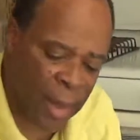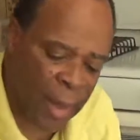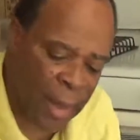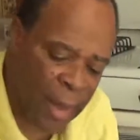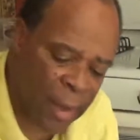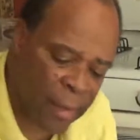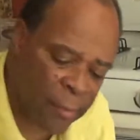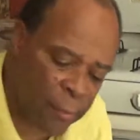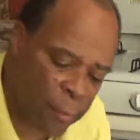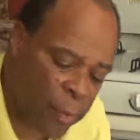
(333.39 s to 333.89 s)

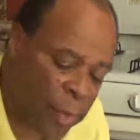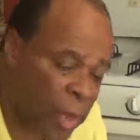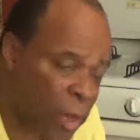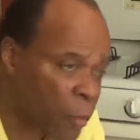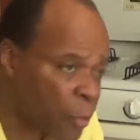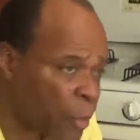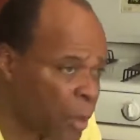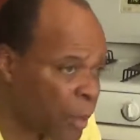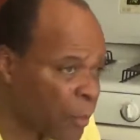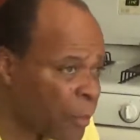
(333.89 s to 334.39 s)
and
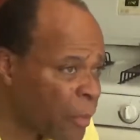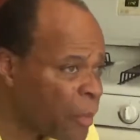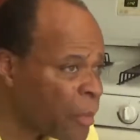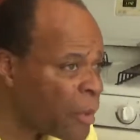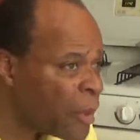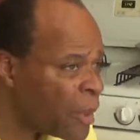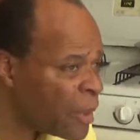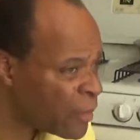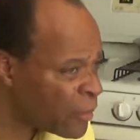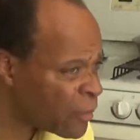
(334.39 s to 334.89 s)
bell
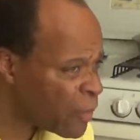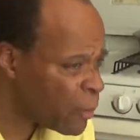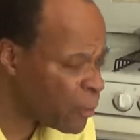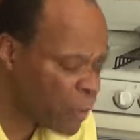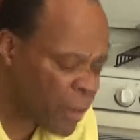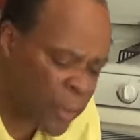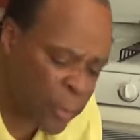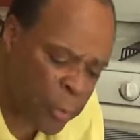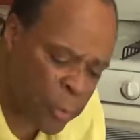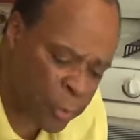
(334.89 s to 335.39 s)
pepper.
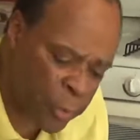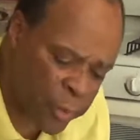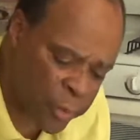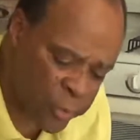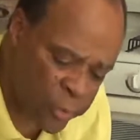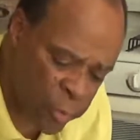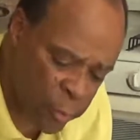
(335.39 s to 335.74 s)
Some people put